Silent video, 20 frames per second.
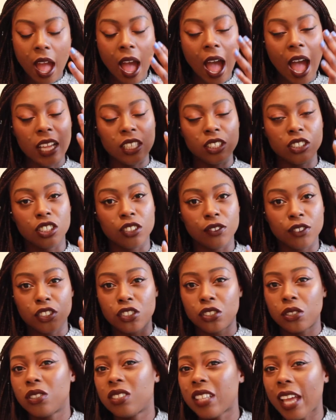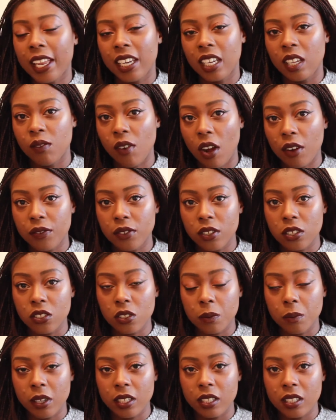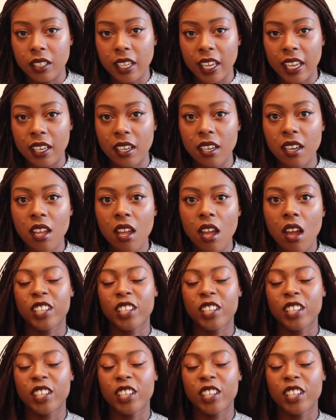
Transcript: and to reduce any roughness on my skin.